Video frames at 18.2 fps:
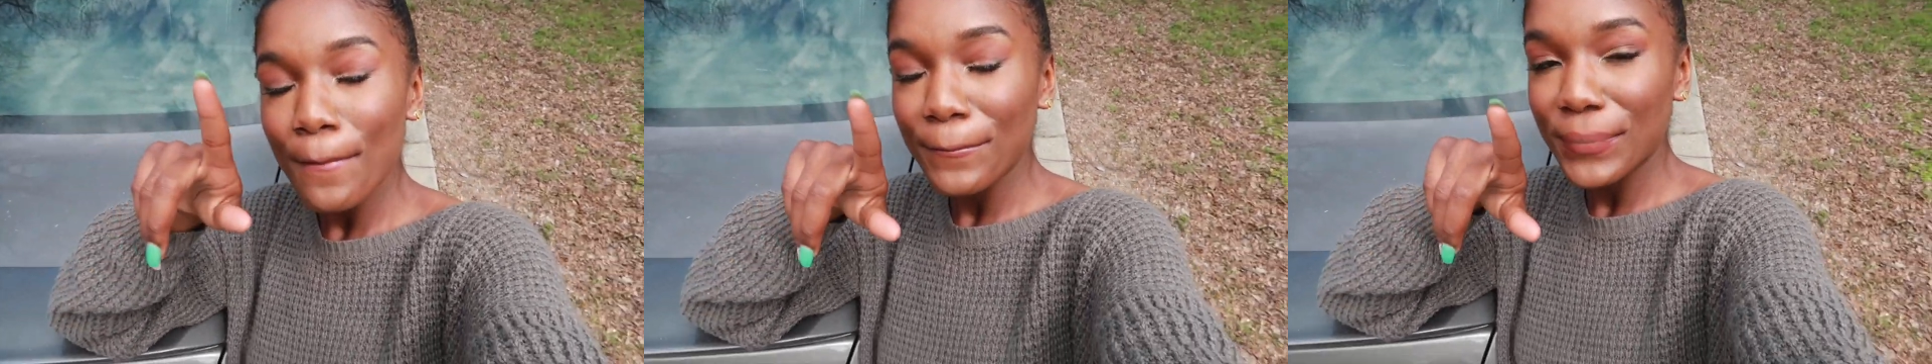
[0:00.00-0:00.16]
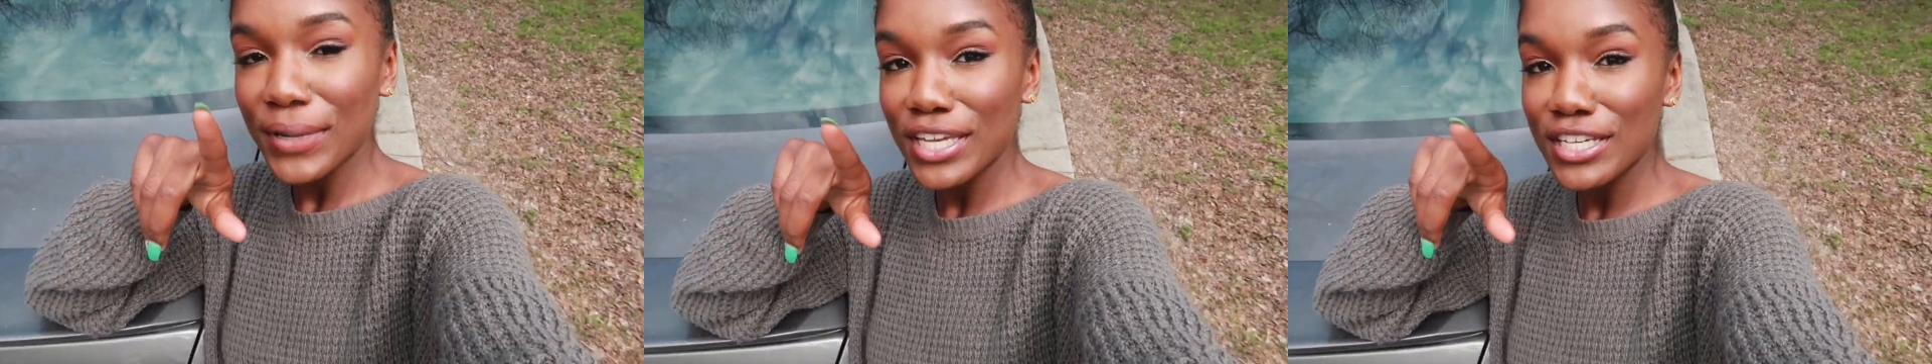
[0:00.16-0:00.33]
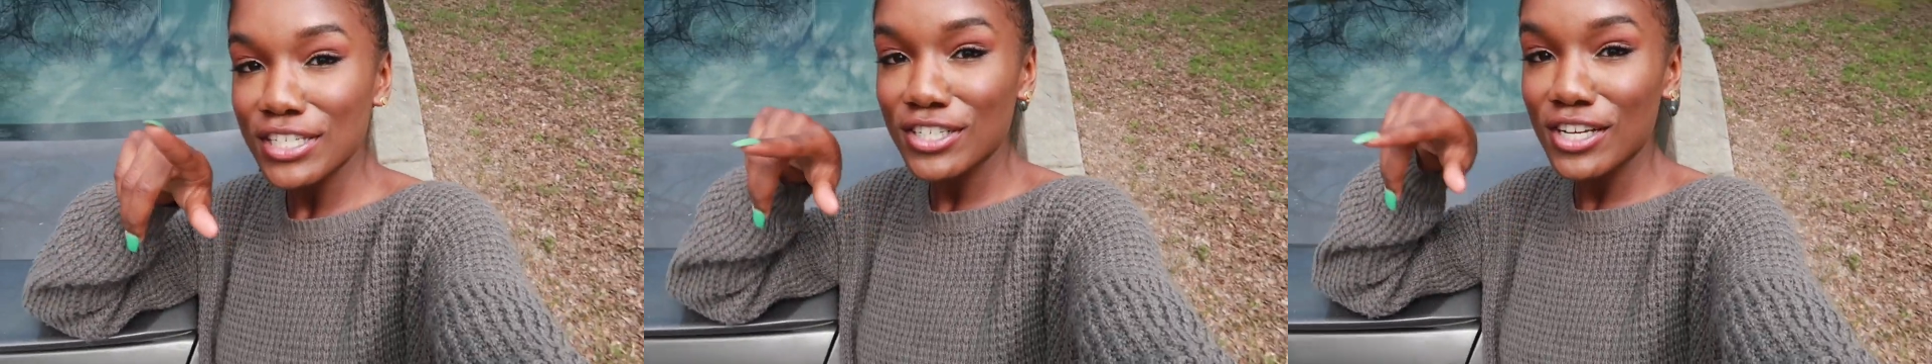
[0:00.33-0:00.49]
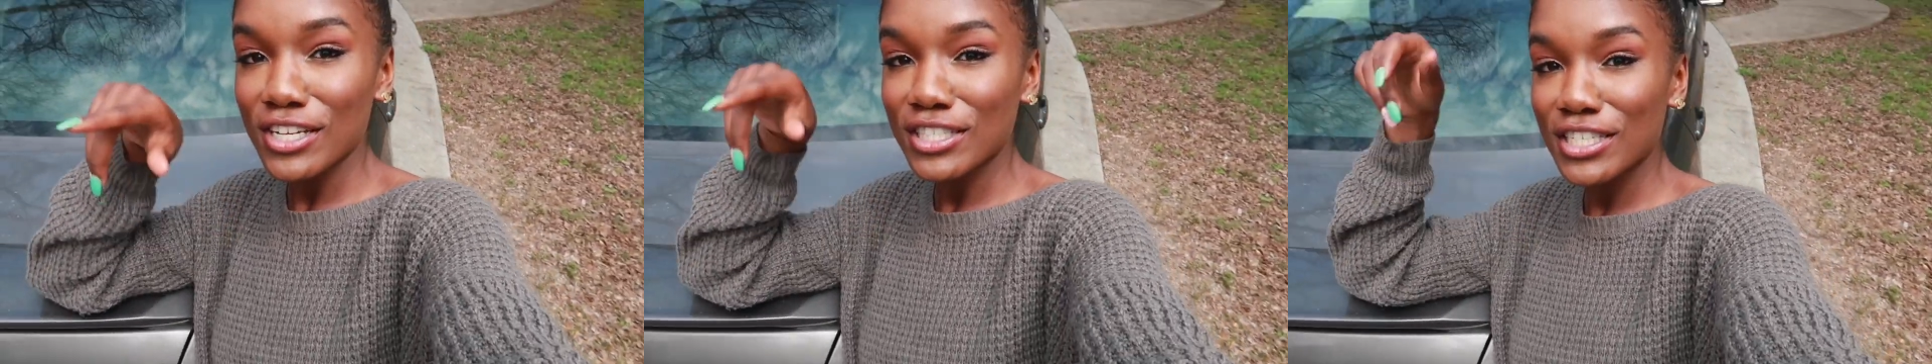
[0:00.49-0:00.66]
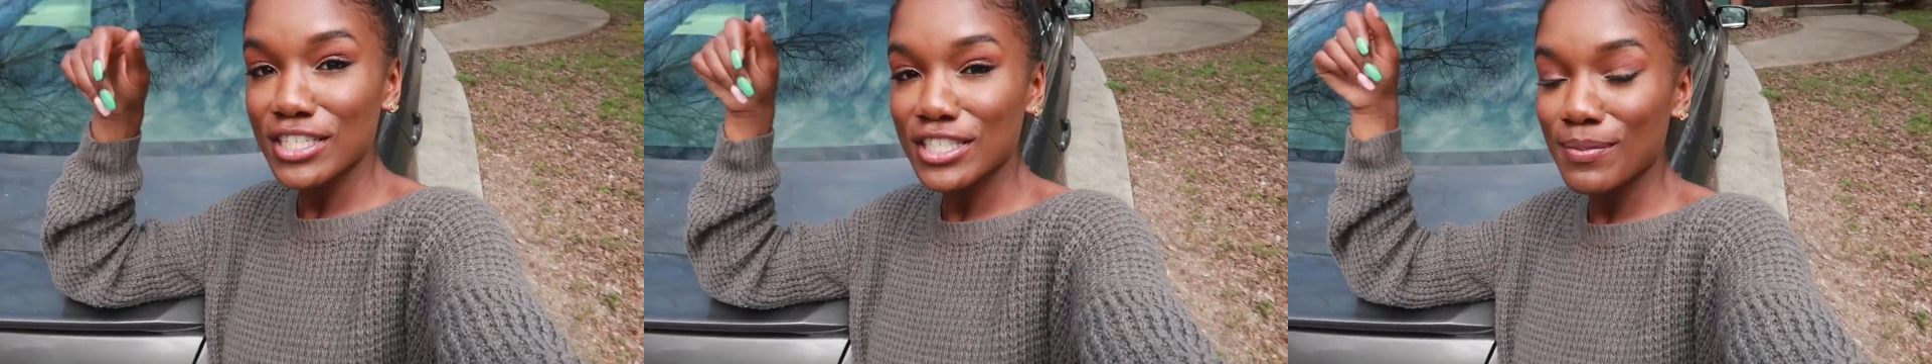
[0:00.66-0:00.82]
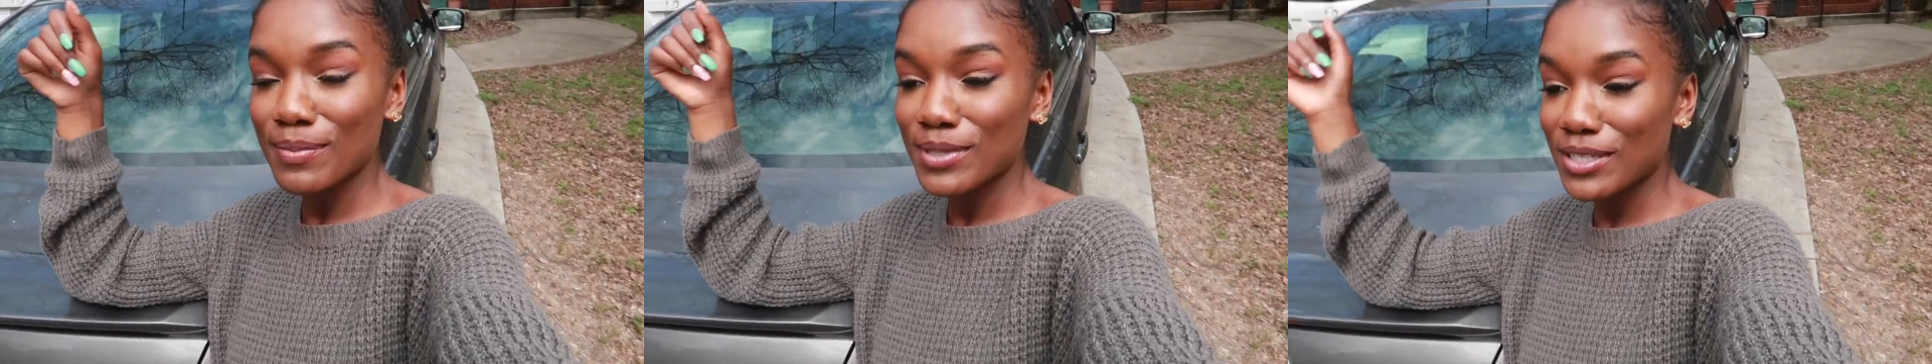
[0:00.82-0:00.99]
be sure
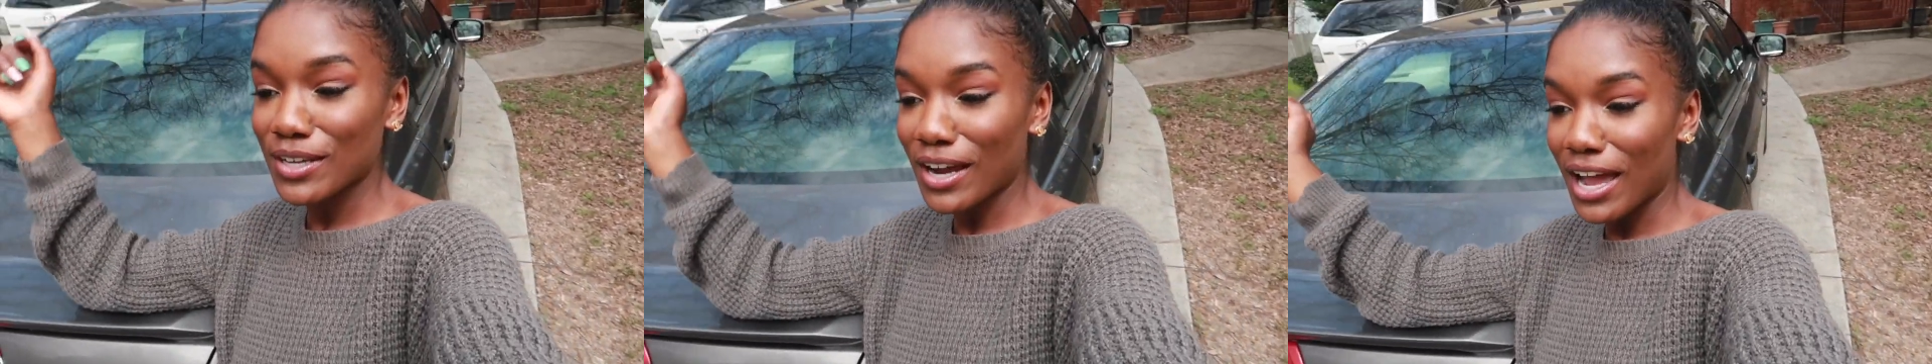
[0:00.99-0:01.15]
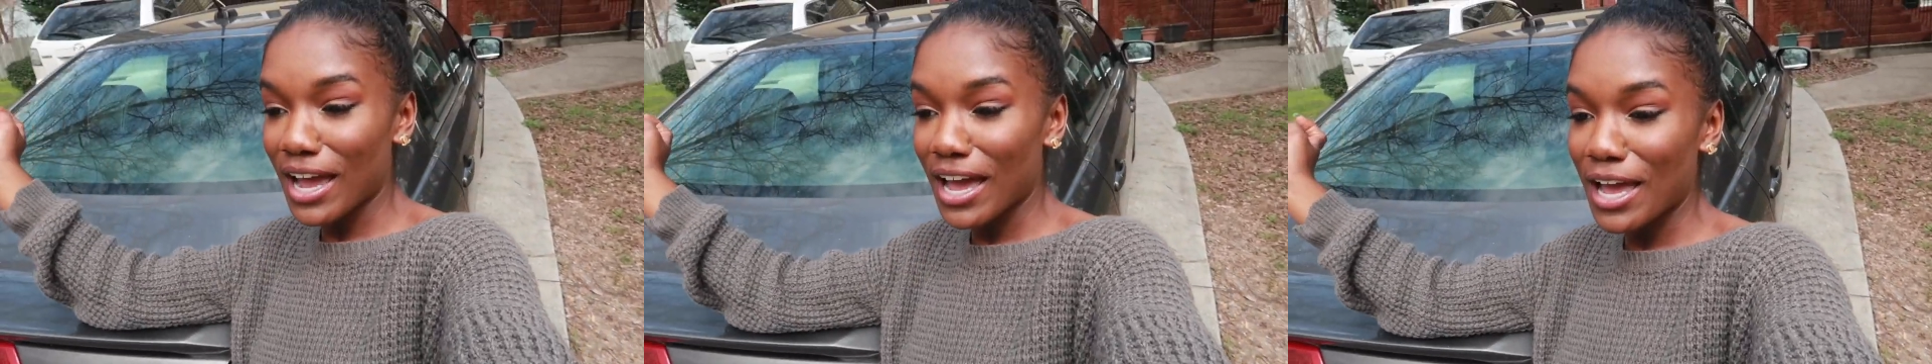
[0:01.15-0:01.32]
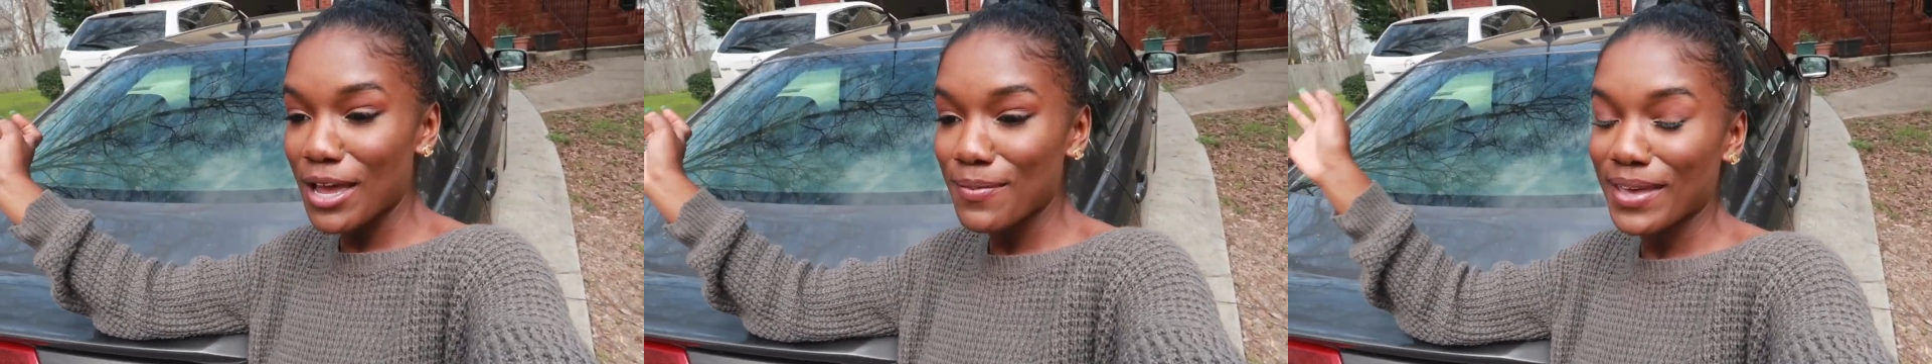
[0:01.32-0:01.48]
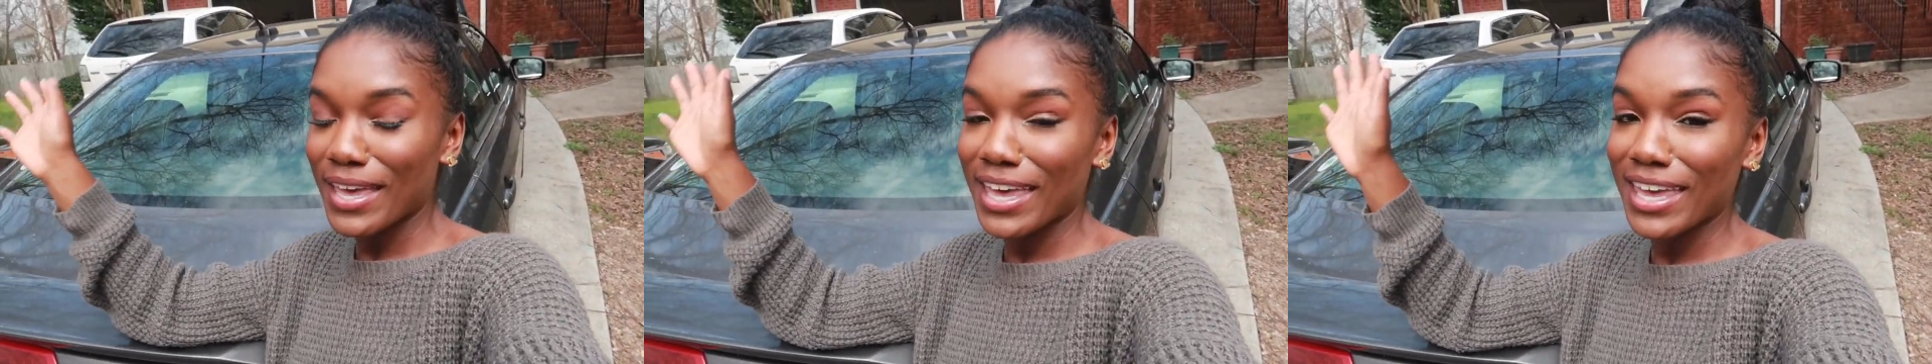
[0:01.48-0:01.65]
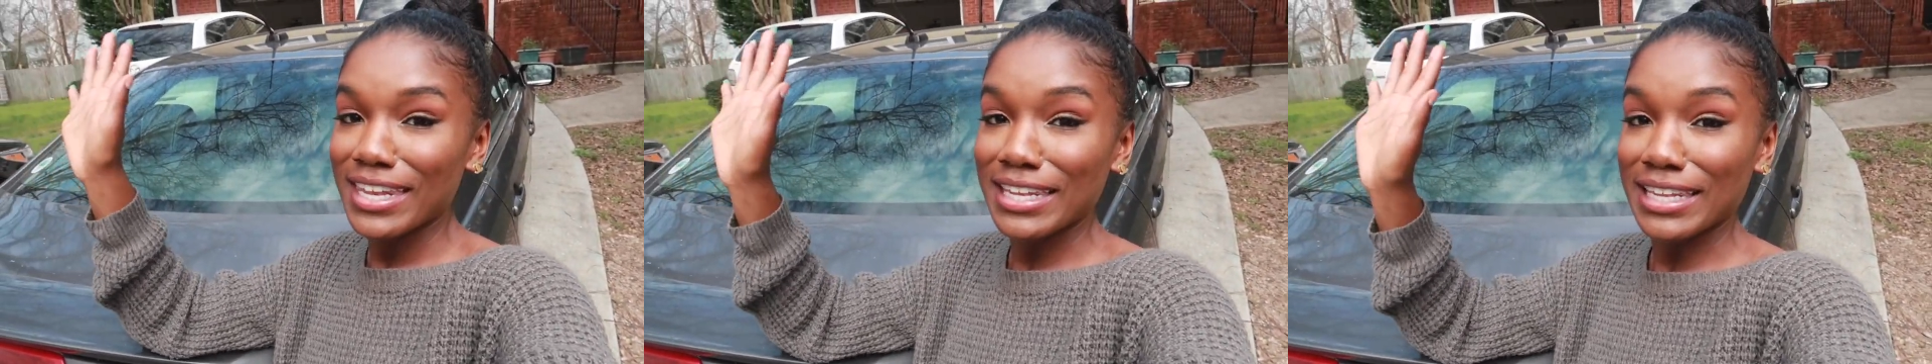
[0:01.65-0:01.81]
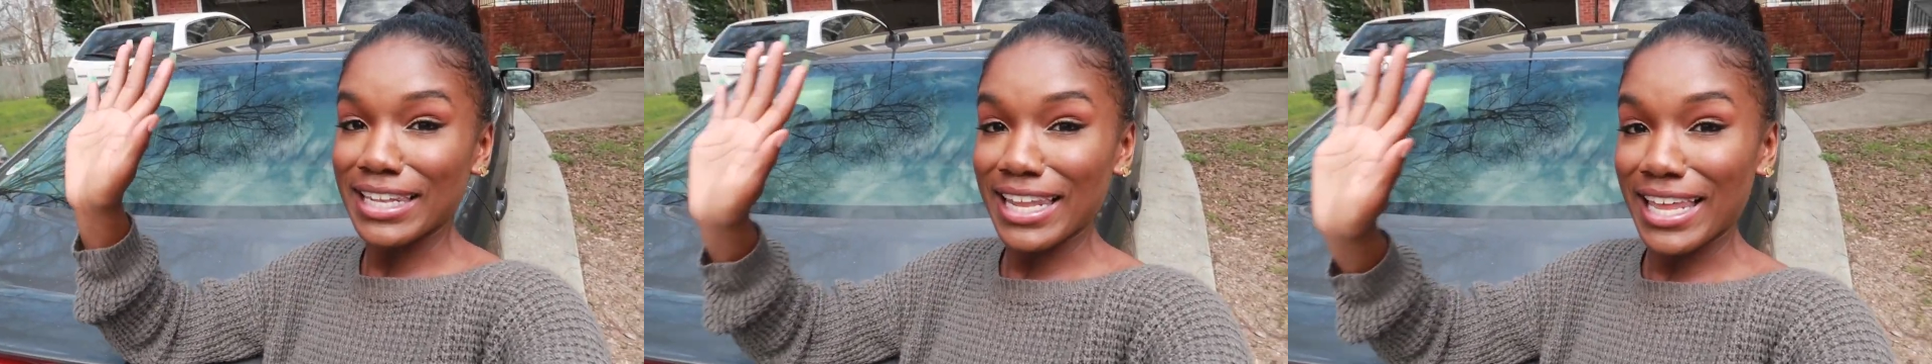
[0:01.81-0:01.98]
to subscribe,
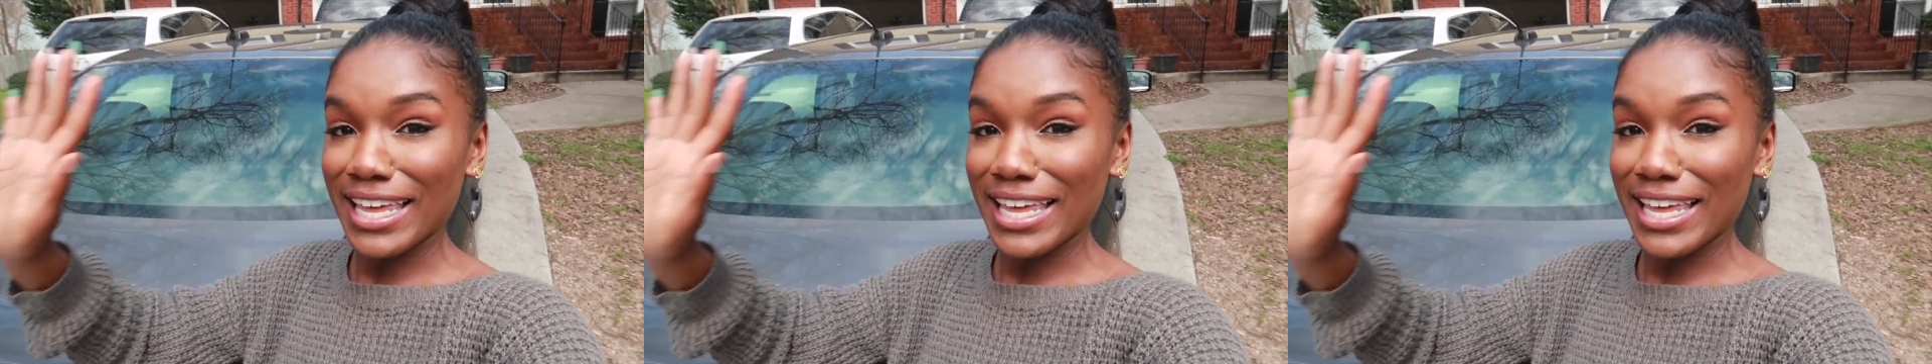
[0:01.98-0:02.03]
and